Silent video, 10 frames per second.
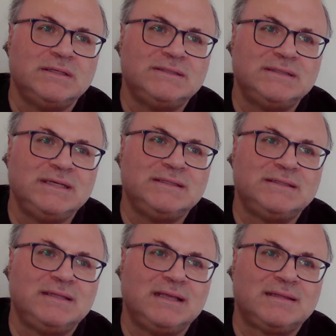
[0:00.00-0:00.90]
since
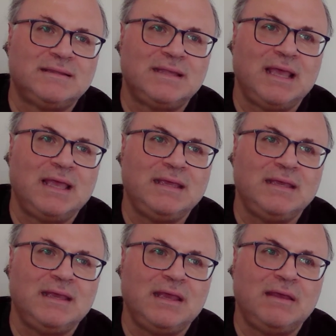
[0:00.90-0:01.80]
that
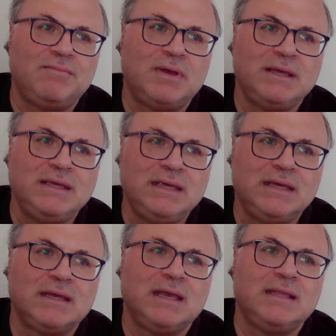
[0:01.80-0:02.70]
day am I
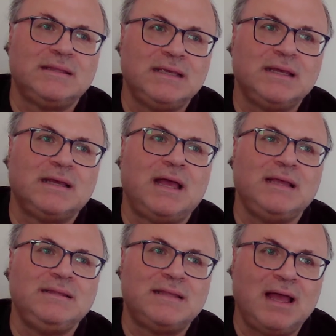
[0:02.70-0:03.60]
here and here
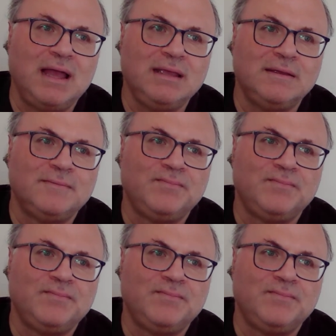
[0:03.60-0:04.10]
I die.